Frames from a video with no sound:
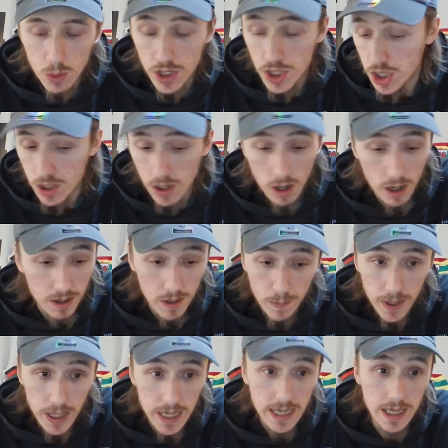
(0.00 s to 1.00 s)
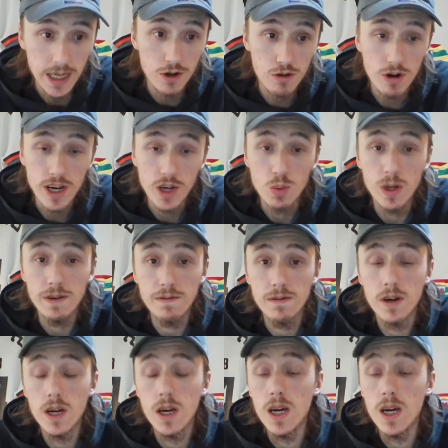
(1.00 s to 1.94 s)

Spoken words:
which I completely agreed with.